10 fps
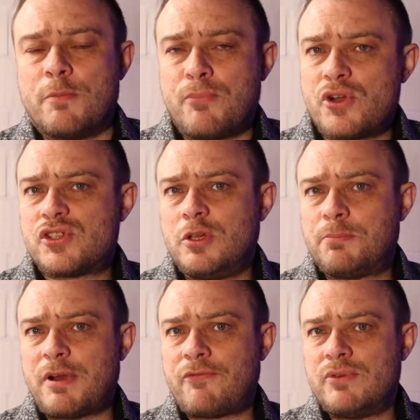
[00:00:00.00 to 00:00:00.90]
Personal
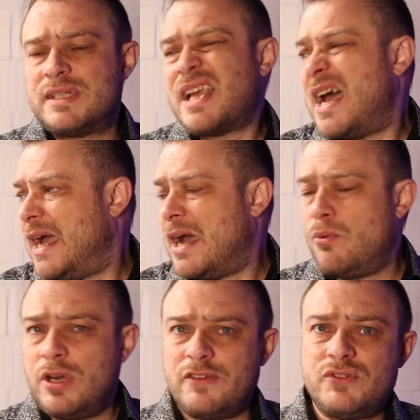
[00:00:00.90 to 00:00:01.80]
preference, I
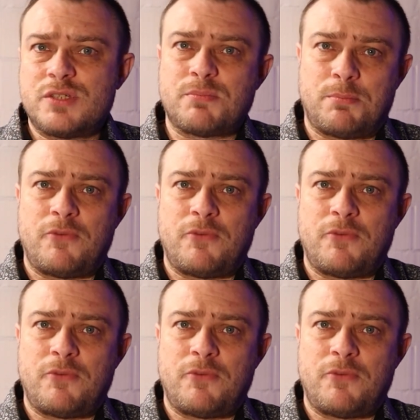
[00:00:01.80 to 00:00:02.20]
would have just